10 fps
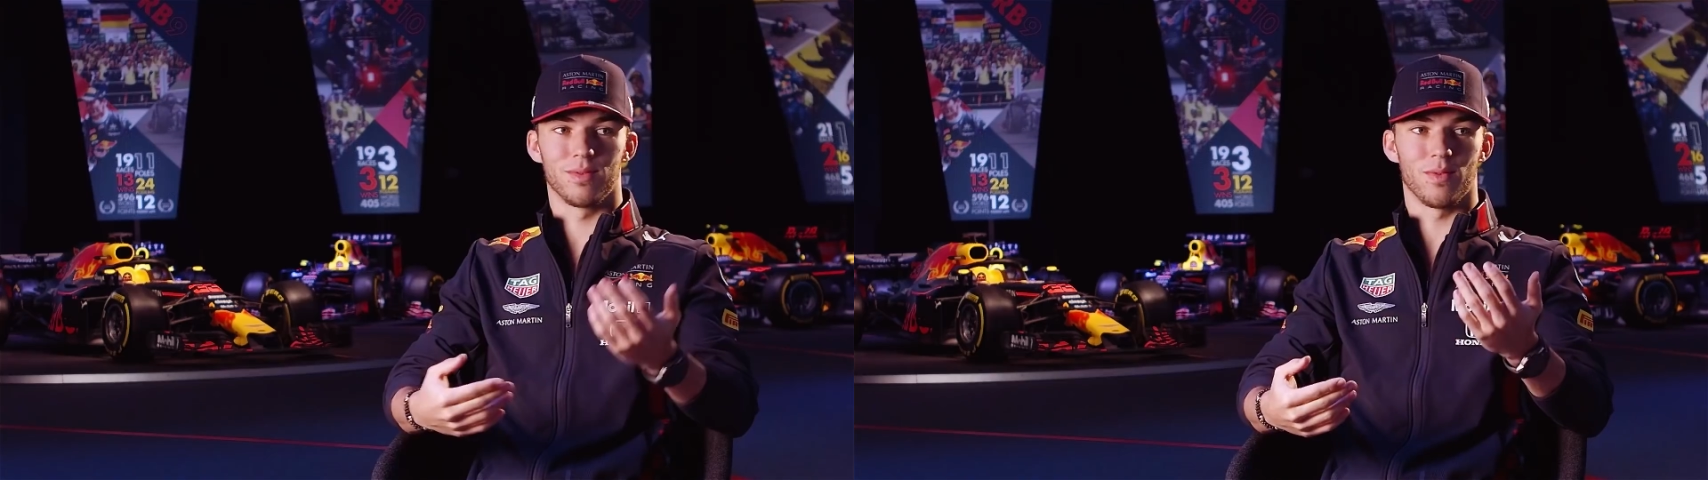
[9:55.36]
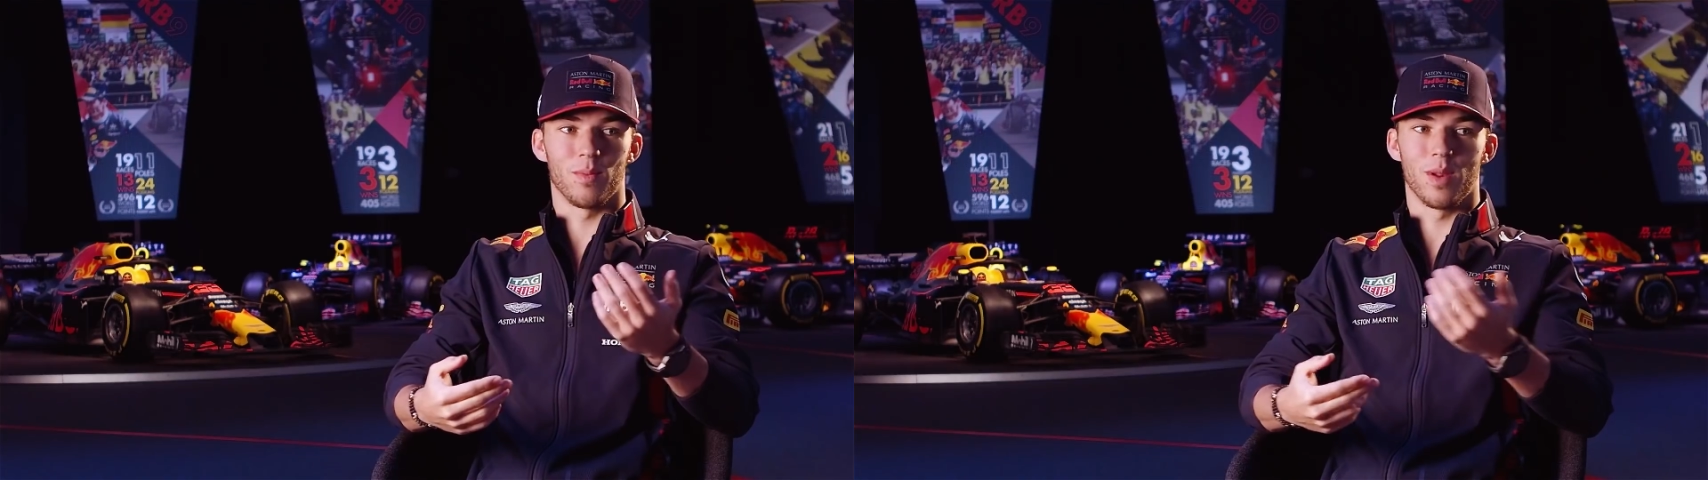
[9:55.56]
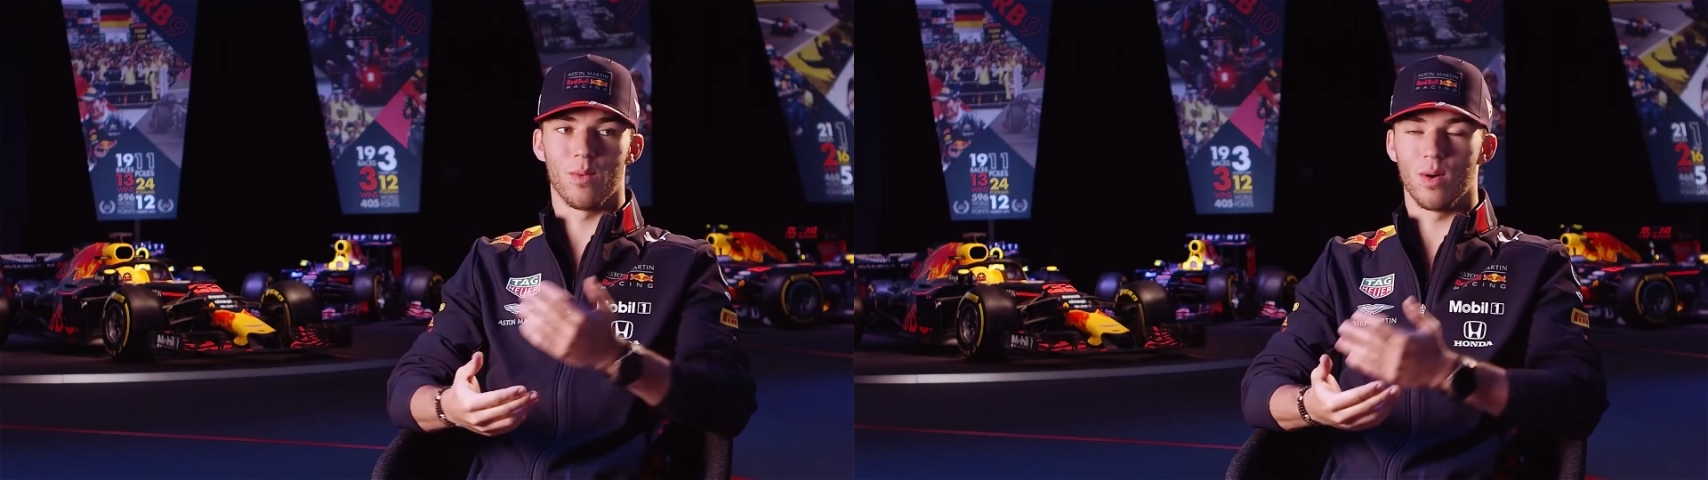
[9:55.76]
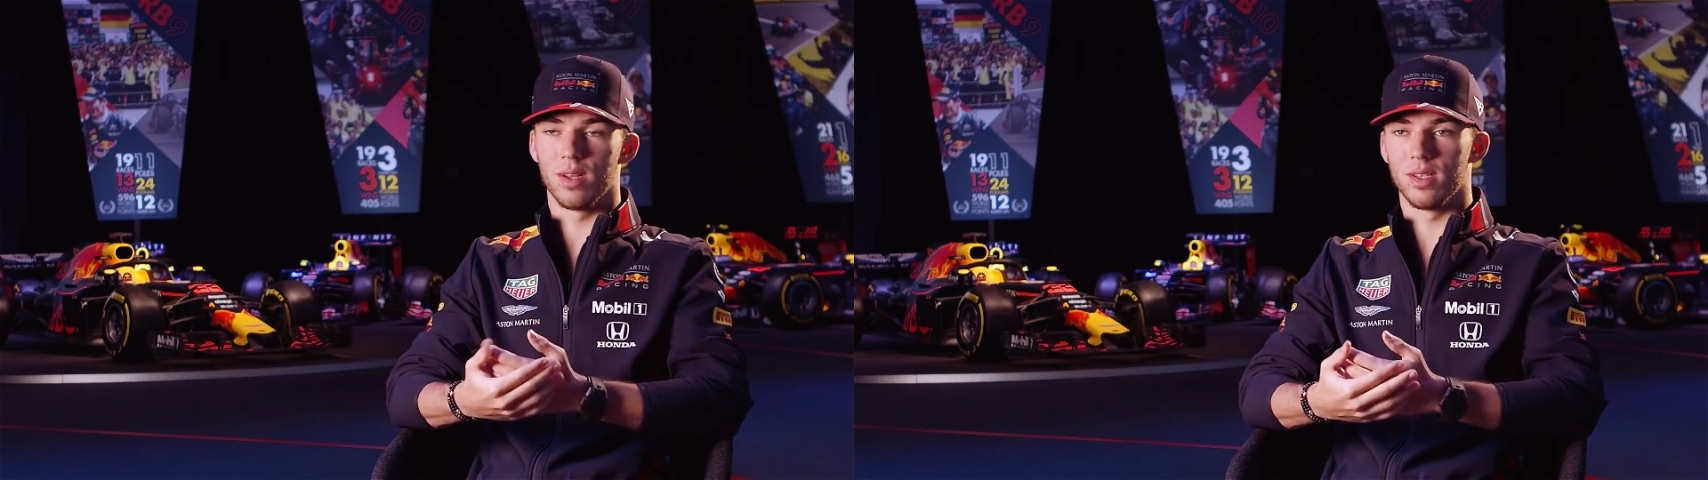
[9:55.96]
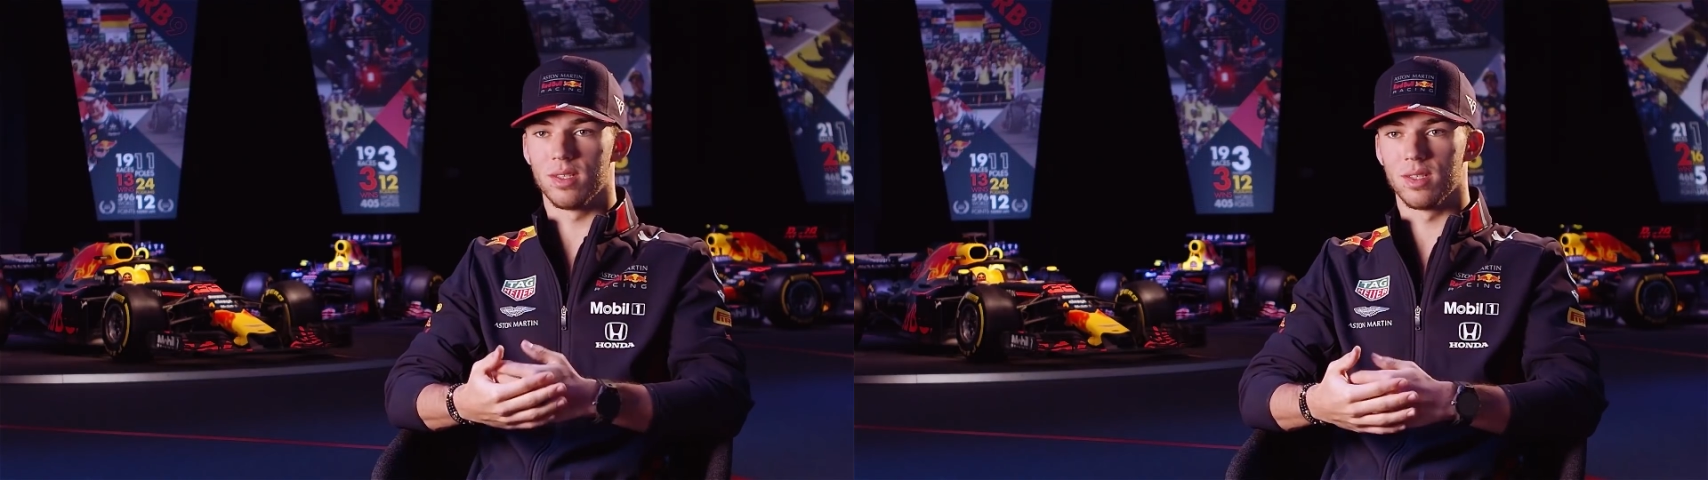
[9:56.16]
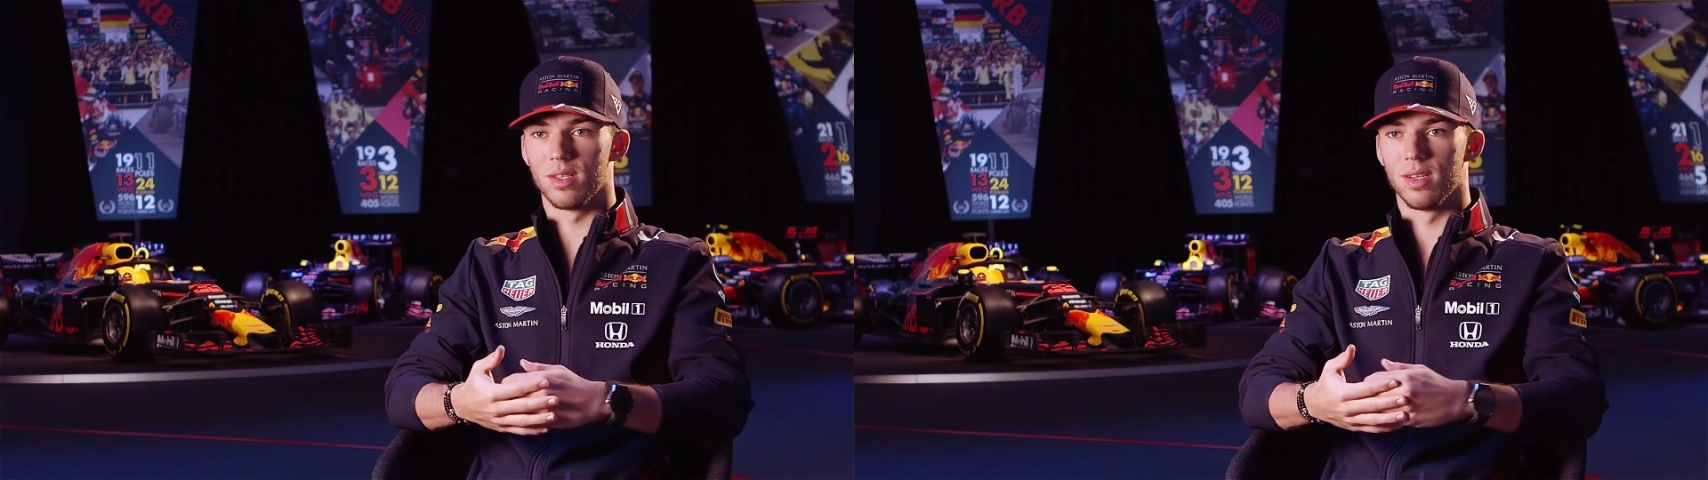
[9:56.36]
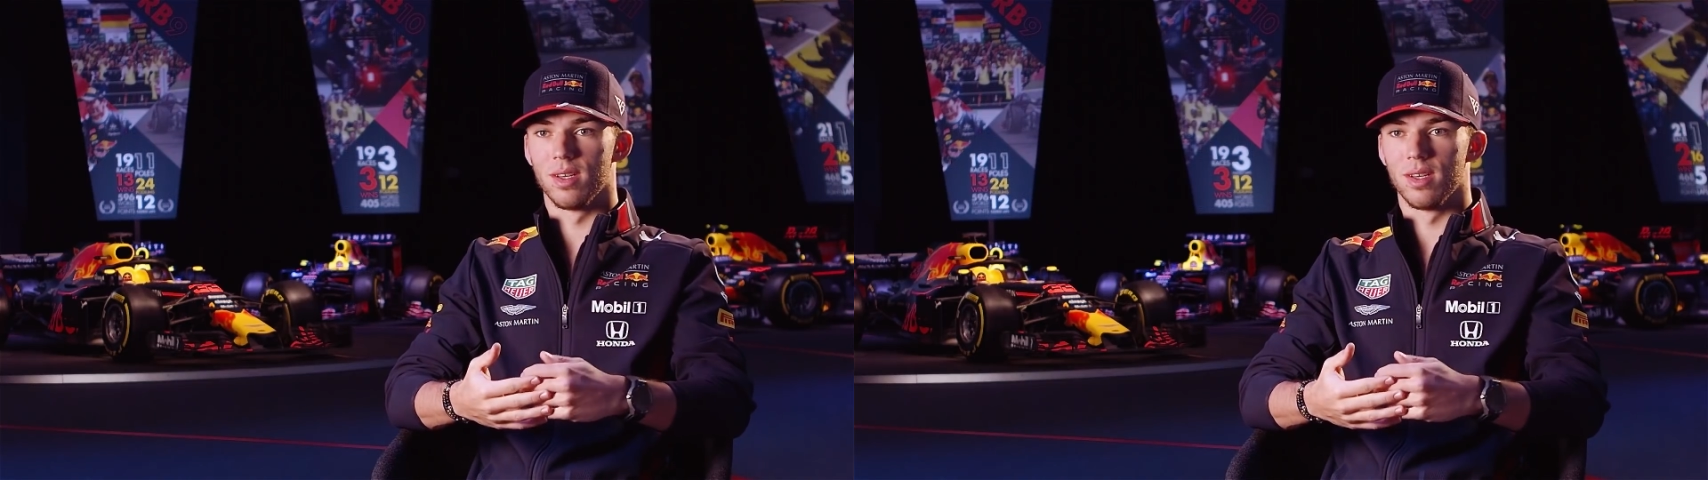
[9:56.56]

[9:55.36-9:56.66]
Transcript: Formula One is